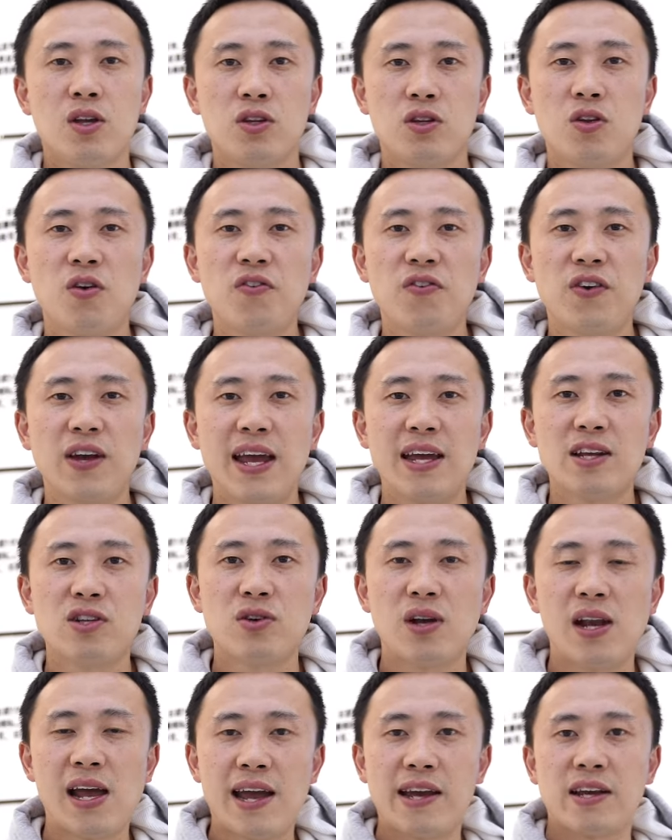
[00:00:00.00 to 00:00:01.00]
Don't forget
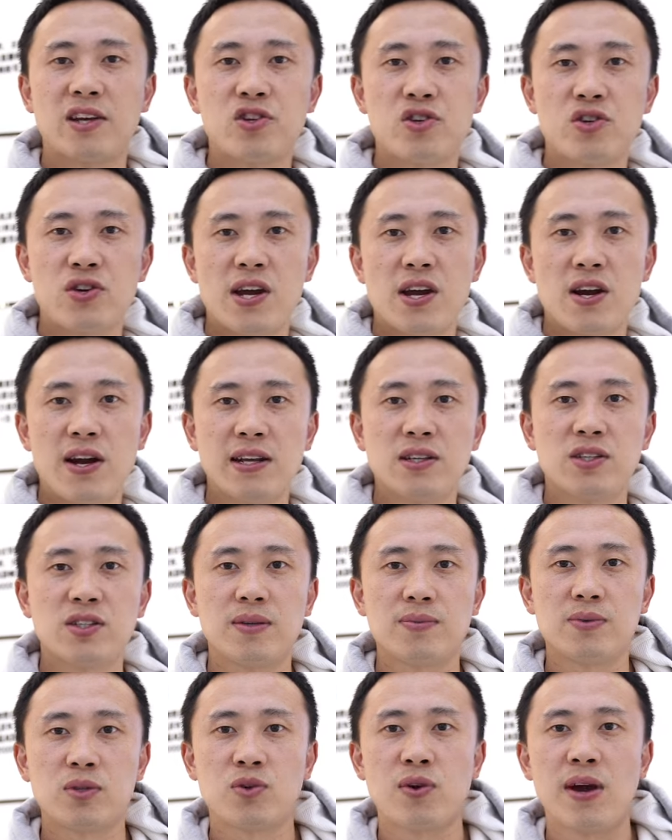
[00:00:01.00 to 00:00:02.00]
to like, share, and
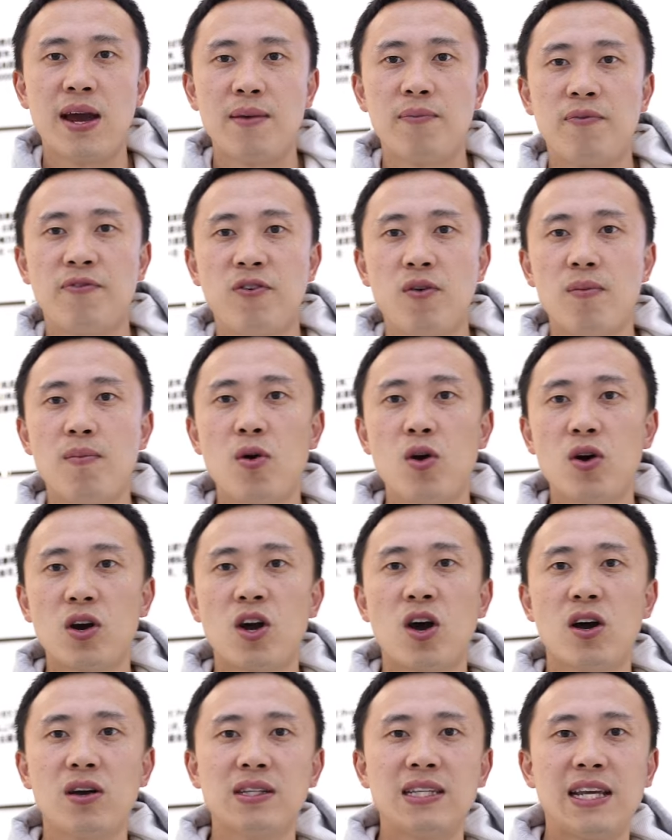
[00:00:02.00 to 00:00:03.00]
subscribe for more
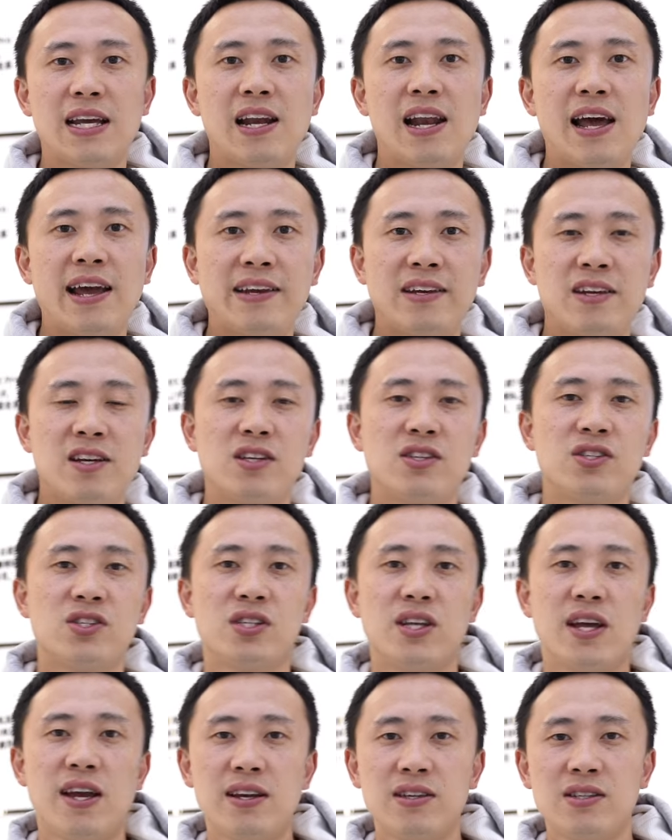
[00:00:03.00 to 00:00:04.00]
content like
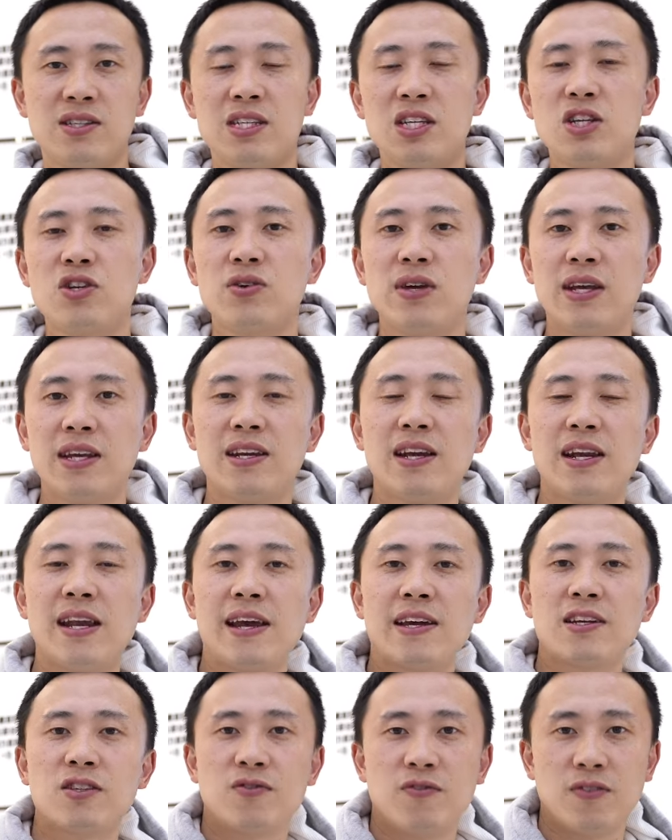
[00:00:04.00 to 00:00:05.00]
this. I'll see you in the
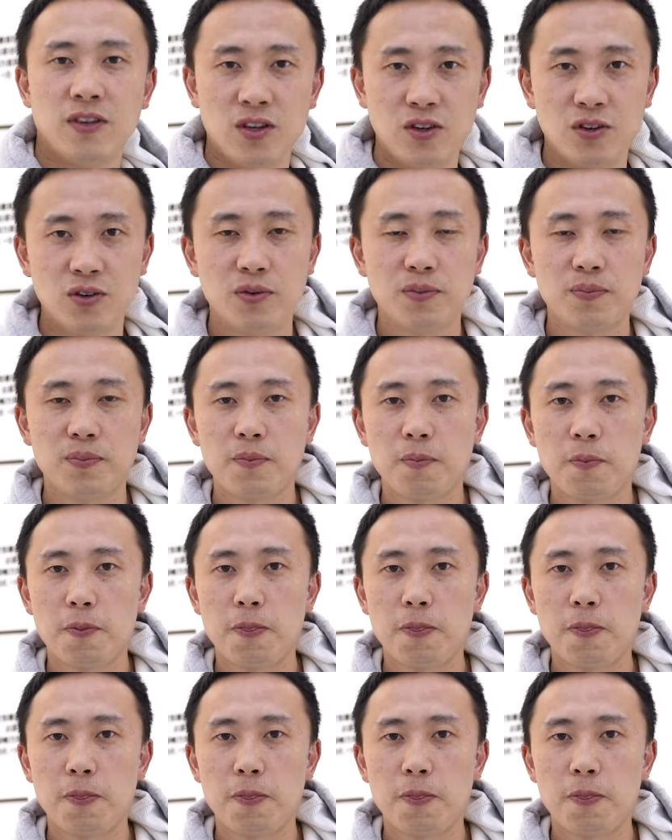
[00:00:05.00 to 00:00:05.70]
next video.